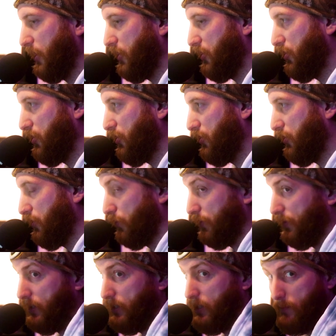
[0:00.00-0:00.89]
Shh,
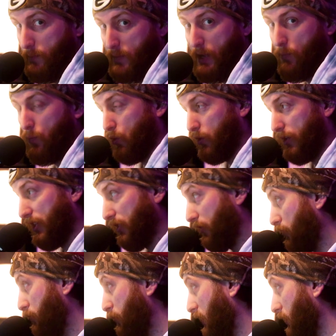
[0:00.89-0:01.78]
don't tell him. I'm working
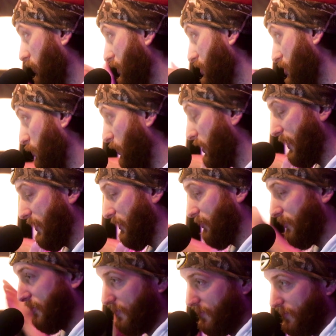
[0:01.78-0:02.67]
through my lunch break, as
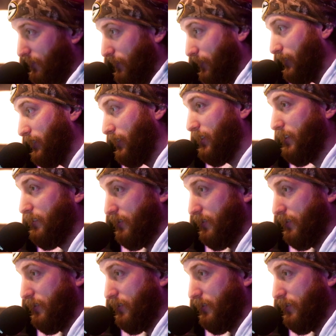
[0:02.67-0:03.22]
you can see.